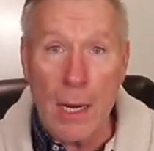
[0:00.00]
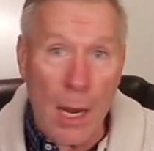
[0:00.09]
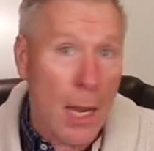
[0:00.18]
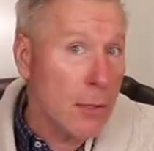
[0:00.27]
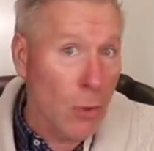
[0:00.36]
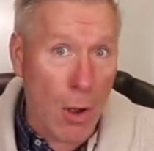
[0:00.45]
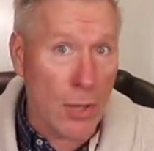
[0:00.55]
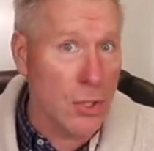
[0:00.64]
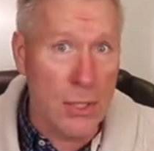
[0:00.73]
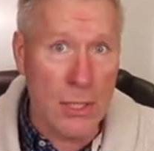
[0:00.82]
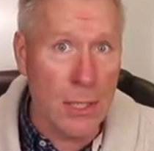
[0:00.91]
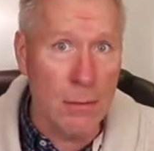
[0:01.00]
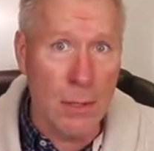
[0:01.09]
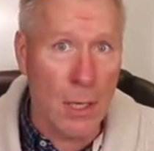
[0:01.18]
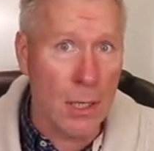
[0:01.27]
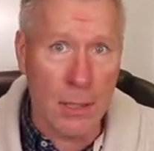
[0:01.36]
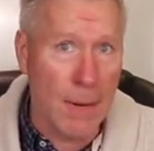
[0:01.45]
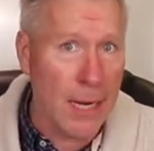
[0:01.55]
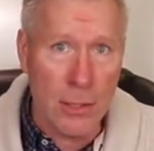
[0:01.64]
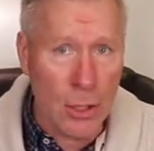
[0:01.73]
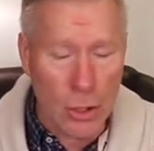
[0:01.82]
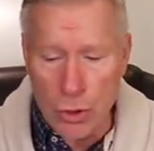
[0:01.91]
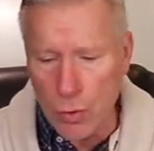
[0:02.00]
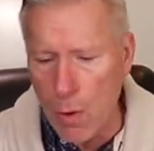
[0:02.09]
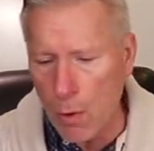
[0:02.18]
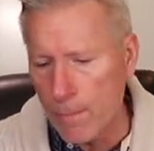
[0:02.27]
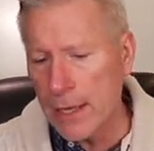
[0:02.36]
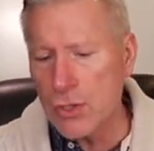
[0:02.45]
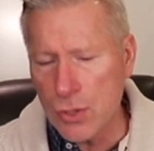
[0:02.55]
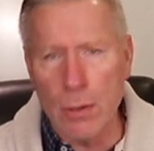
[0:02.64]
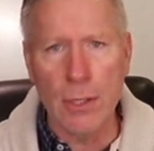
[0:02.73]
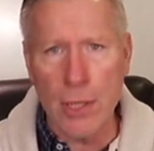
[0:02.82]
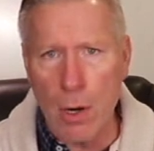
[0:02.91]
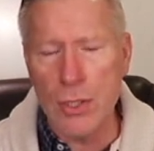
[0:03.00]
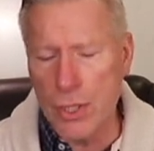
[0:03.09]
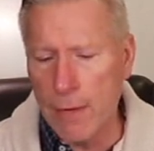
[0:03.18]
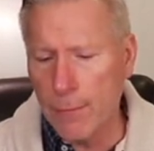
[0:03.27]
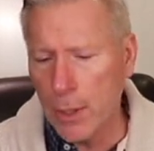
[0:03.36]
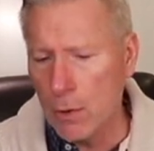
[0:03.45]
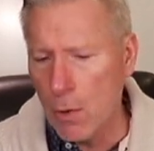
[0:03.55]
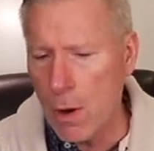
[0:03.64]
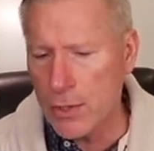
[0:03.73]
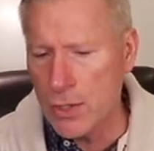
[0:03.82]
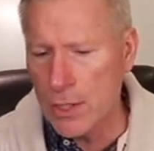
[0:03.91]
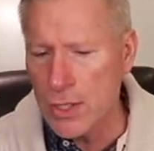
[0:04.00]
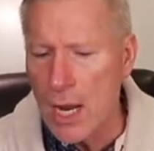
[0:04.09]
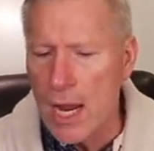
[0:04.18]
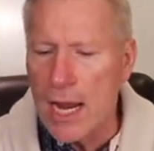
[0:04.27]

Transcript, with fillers: and losses in uh, command and control. They certainly are suffering losses.